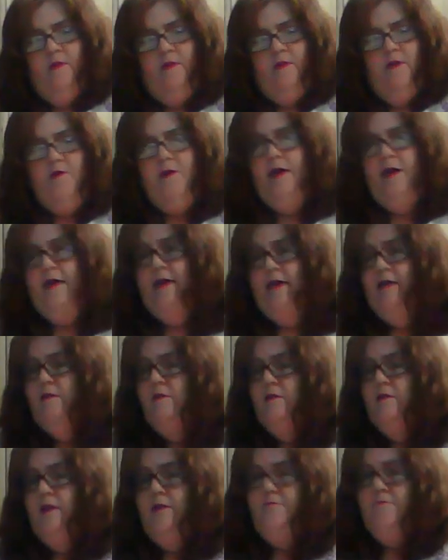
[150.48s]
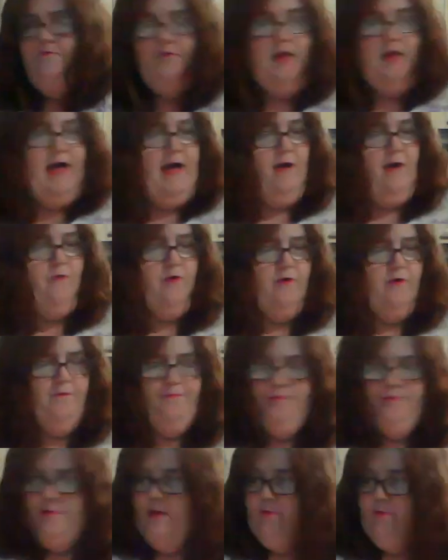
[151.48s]
Okay, into that flour,
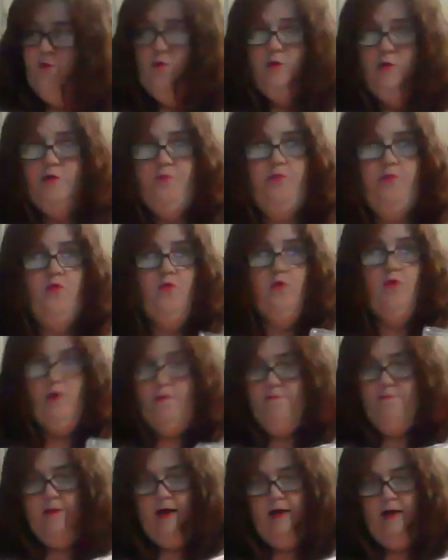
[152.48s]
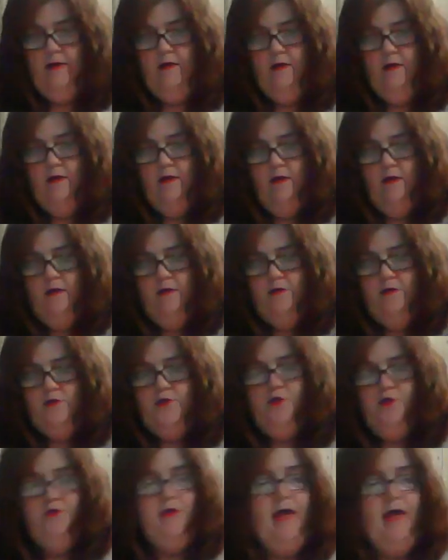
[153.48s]
I'm going to pour my
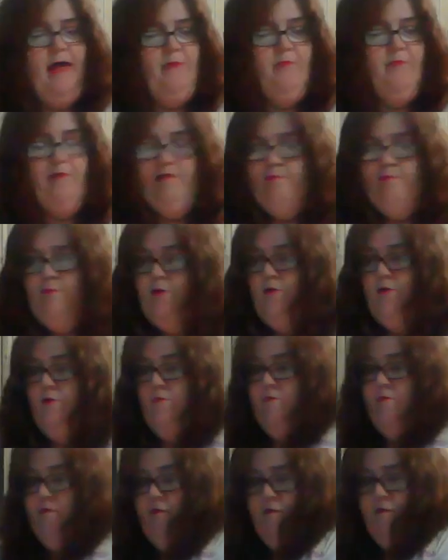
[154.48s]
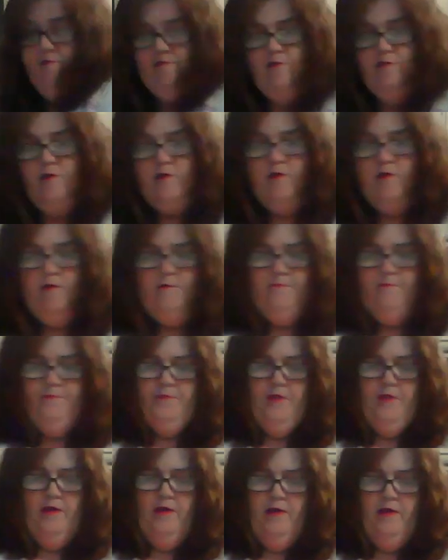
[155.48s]
2 tablespoons of sugar,
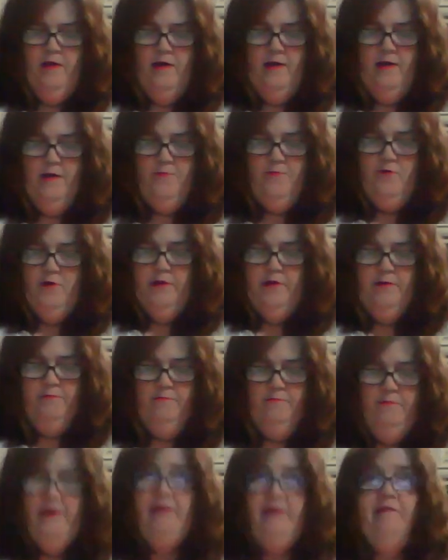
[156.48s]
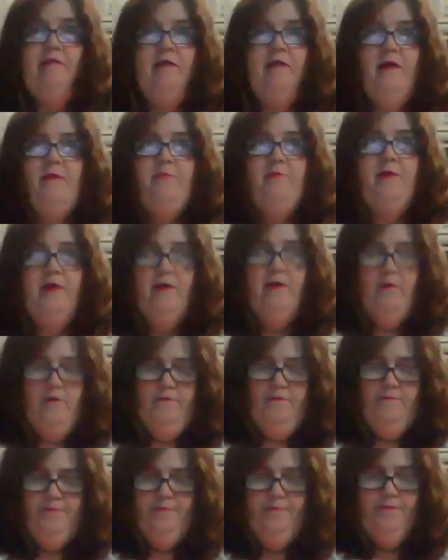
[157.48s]
and I'm going to mix it up
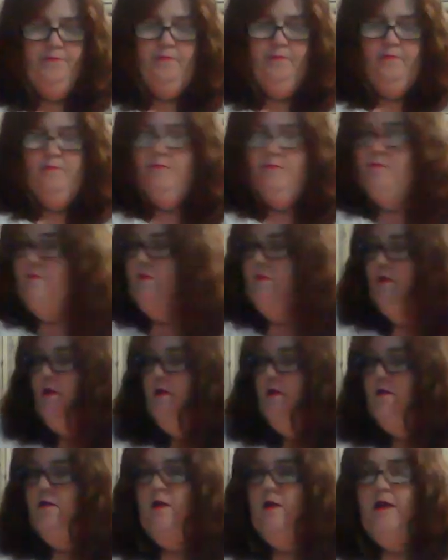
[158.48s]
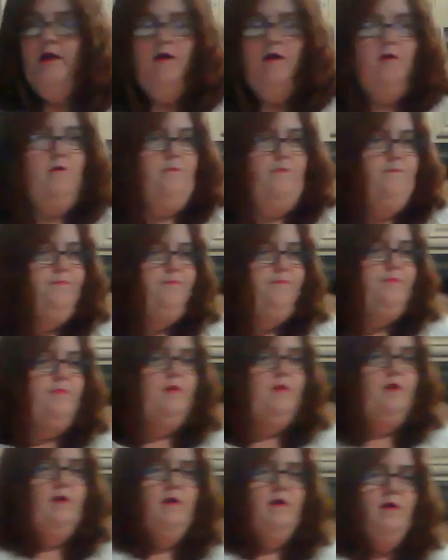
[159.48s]
here. Now,
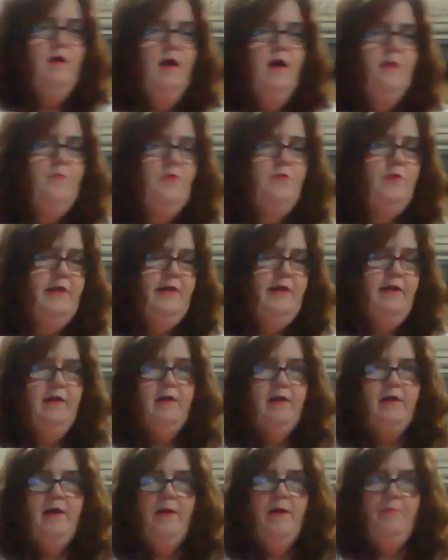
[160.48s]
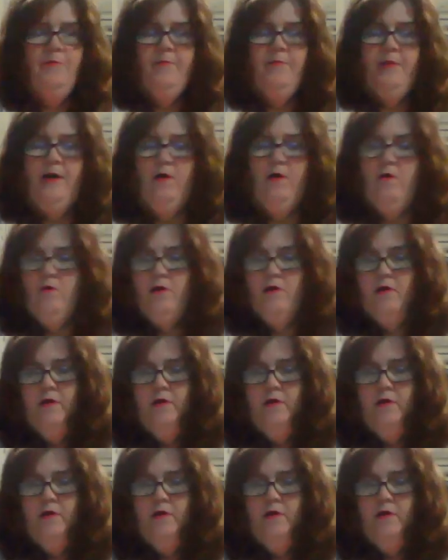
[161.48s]
I'm going to get a cup of milk.